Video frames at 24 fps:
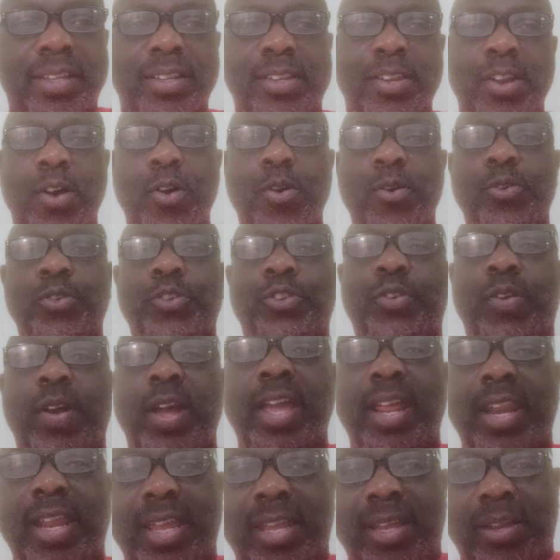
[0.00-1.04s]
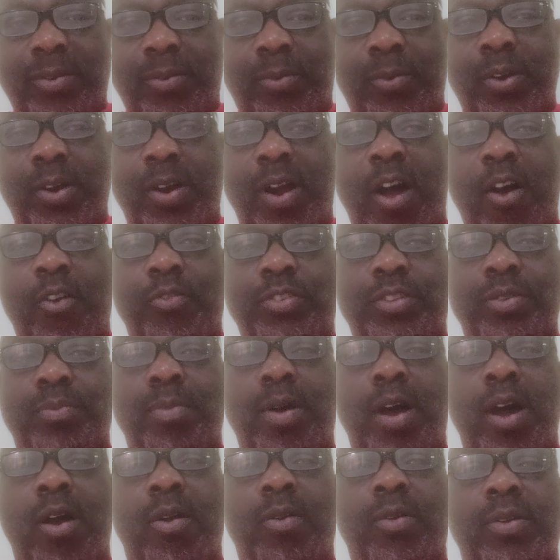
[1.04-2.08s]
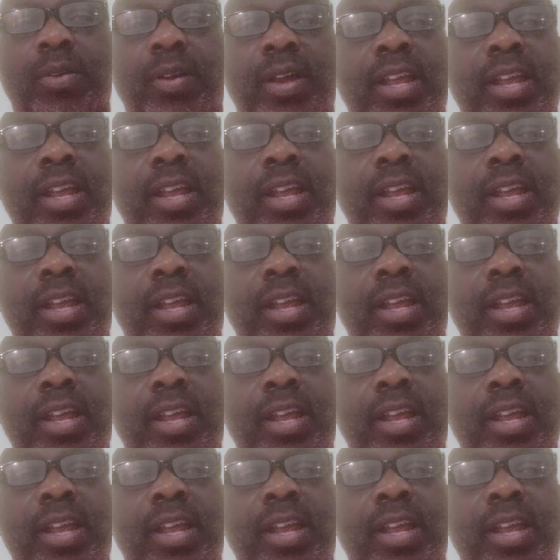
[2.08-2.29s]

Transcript: No trading. We're off tomorrow.